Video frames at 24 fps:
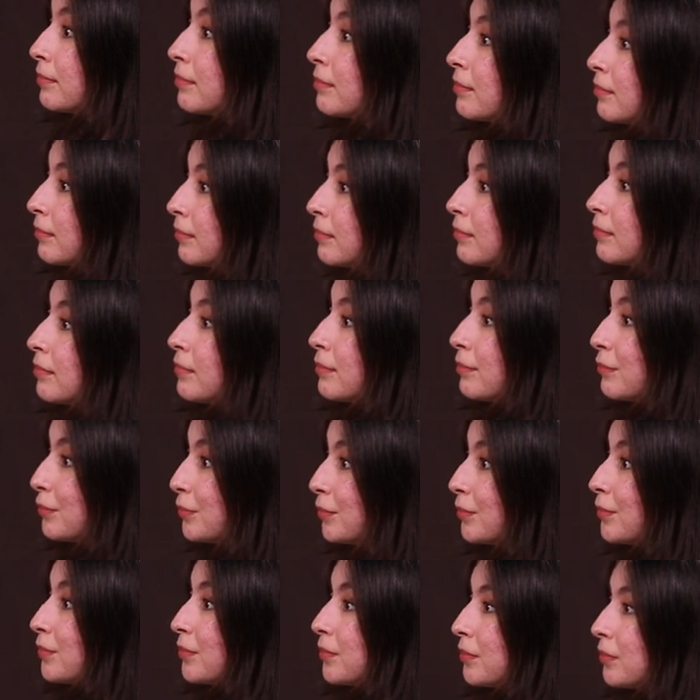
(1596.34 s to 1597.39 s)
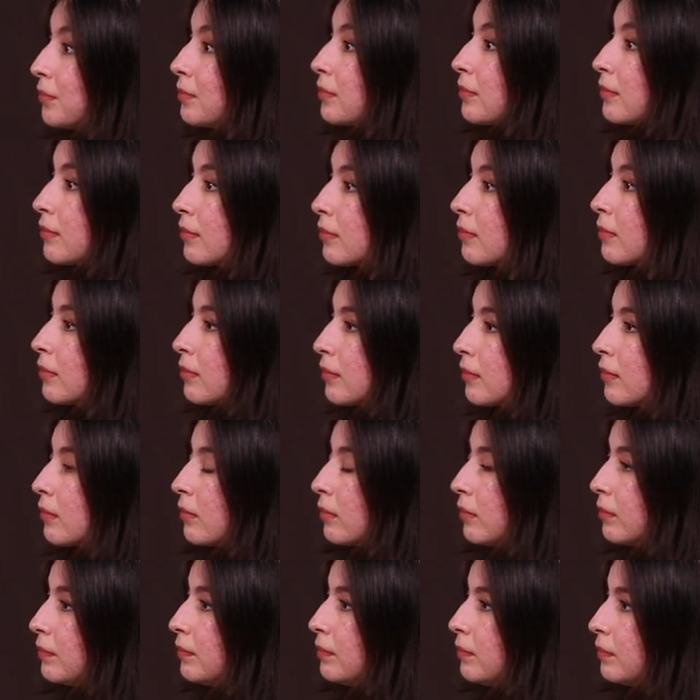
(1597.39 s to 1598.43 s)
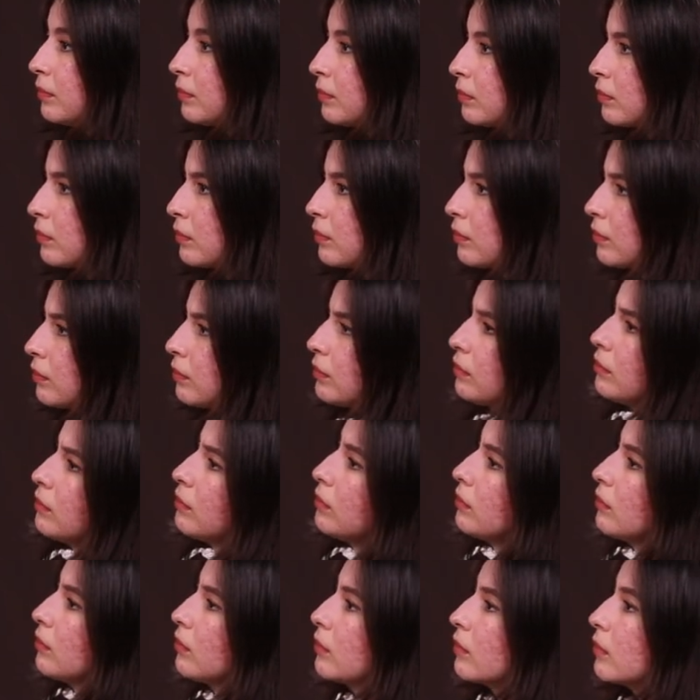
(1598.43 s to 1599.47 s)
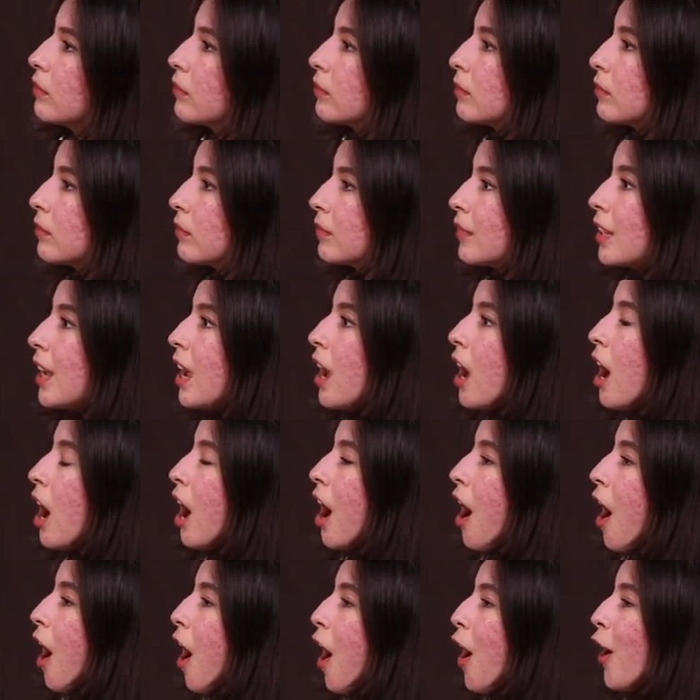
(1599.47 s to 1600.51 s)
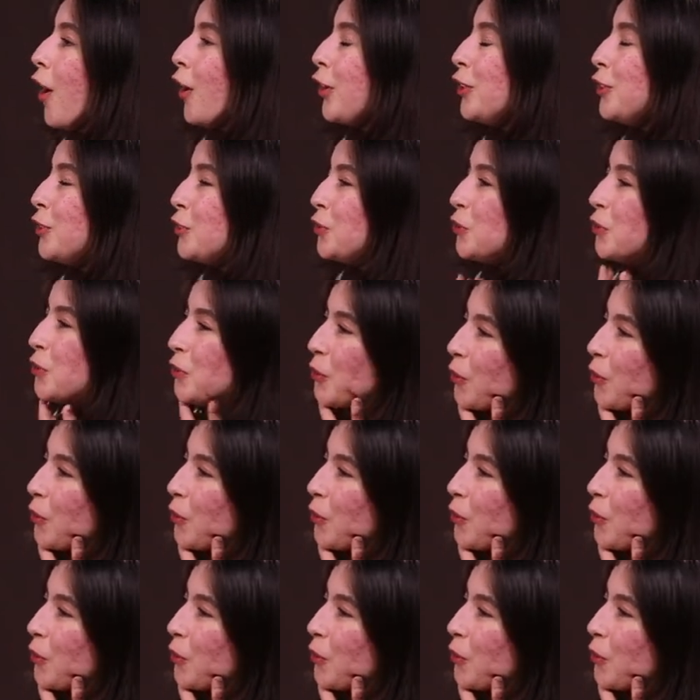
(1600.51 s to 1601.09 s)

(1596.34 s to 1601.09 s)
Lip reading: (silent)